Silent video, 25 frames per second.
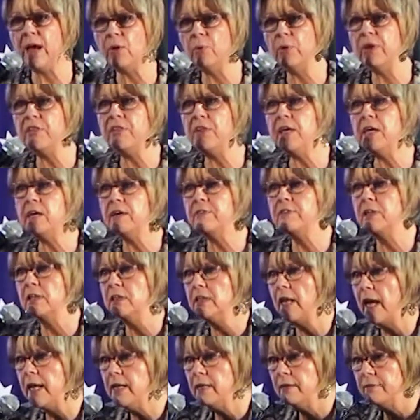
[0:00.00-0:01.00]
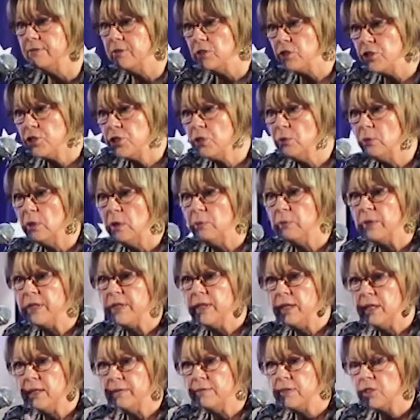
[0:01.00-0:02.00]
we think of the light of Yeshua, we
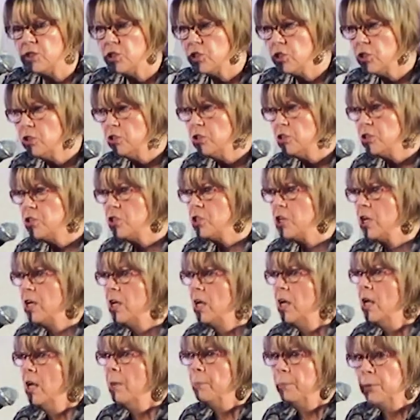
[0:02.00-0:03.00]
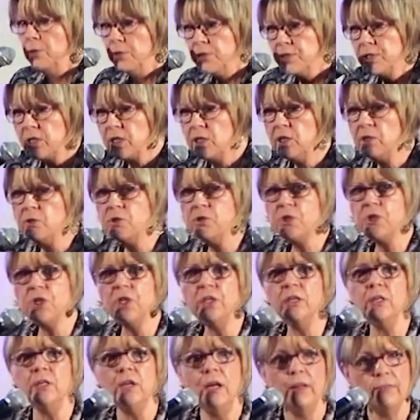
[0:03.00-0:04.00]
think of the church,
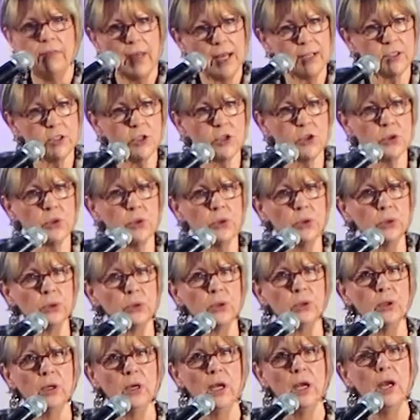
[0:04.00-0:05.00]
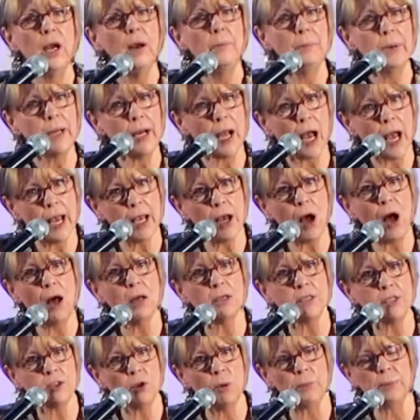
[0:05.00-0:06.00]
persecution. That's true. But I
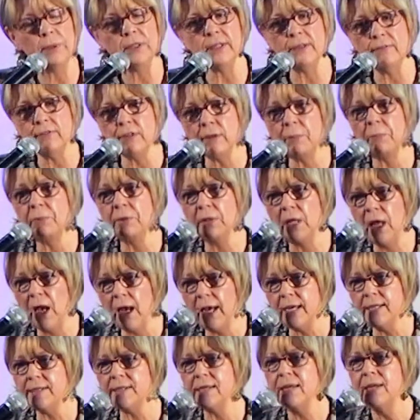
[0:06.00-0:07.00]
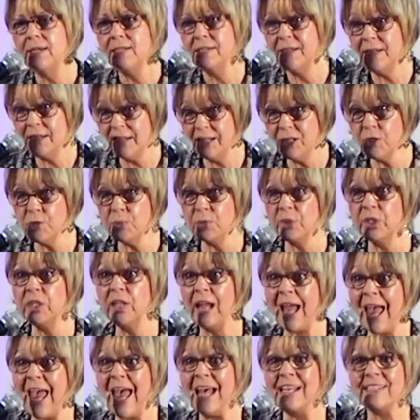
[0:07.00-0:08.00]
also believe it applies to Israel
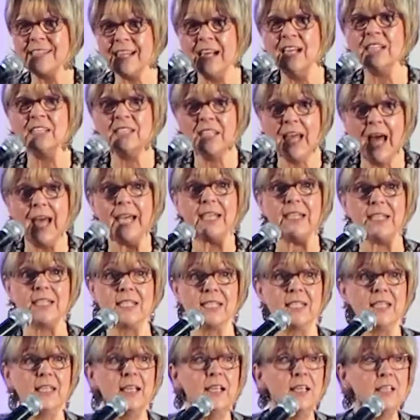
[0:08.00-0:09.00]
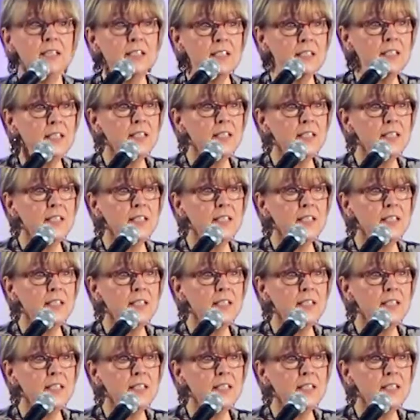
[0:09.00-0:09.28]
as a light to the